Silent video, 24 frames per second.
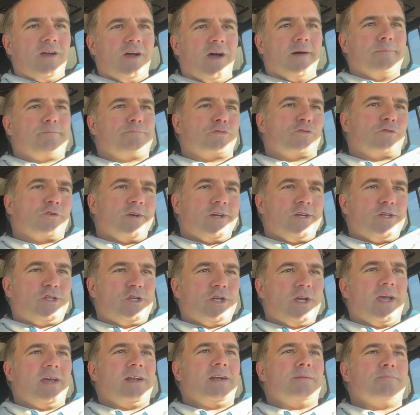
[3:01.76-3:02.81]

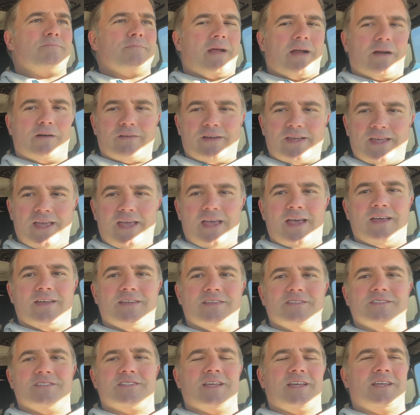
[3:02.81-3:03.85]
appreciated
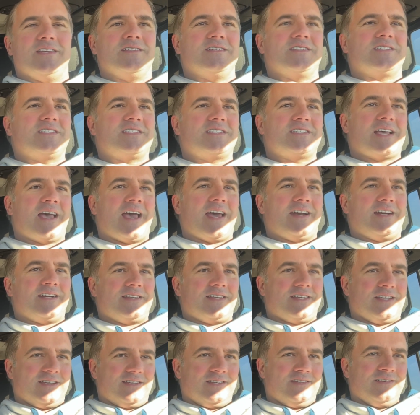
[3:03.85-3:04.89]
Marianne's
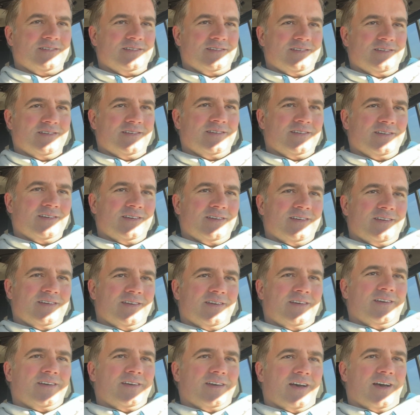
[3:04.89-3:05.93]
insanity.
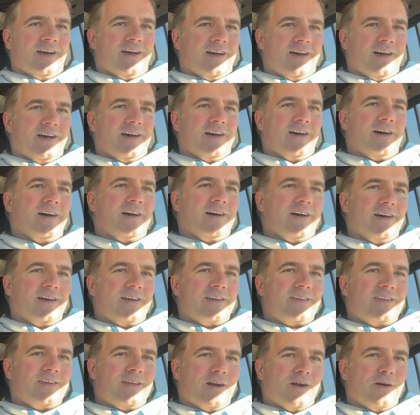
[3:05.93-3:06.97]
Uh,
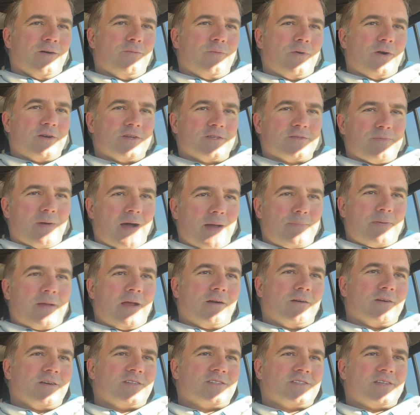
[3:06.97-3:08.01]
you know, whereas my
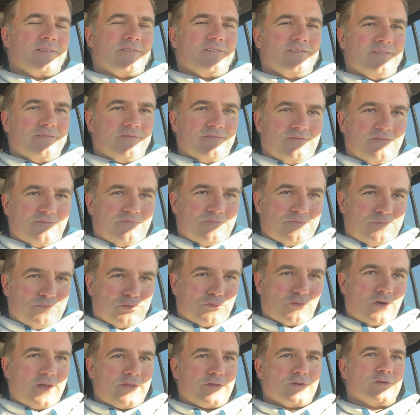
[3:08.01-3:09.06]
parents and
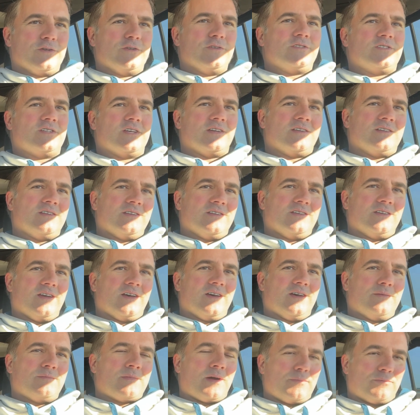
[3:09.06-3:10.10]
brothers and
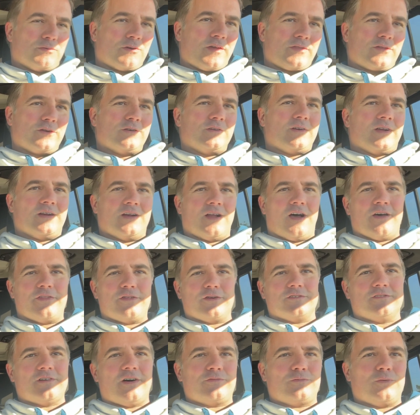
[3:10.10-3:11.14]
uh, my brother and
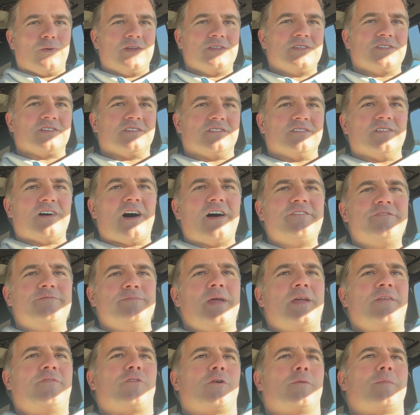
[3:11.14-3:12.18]
other loved ones loved
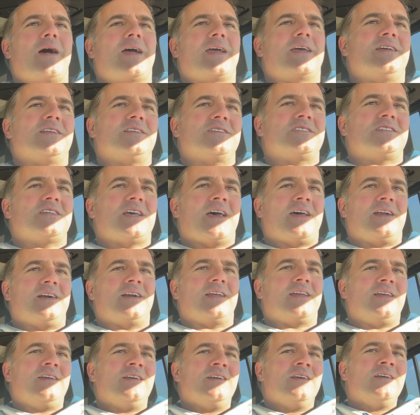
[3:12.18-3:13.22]
me for my
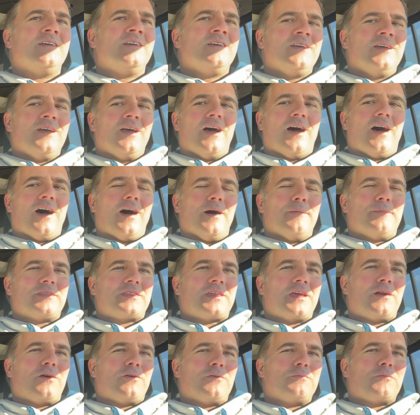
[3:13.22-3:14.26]
insanity, uh, but
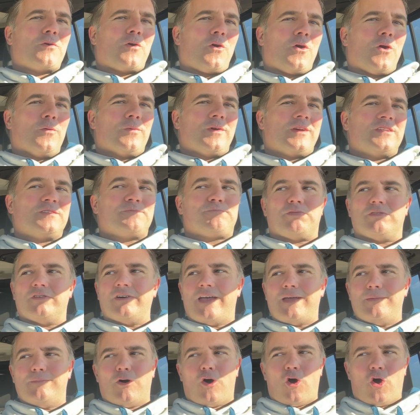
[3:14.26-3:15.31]
they don't always
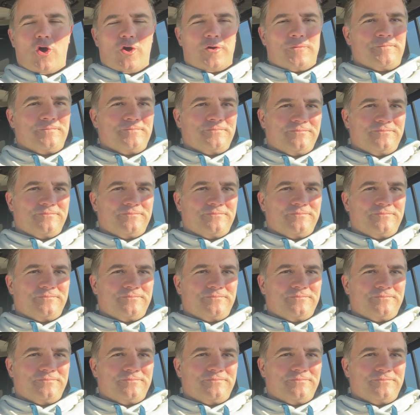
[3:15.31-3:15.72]
play ball.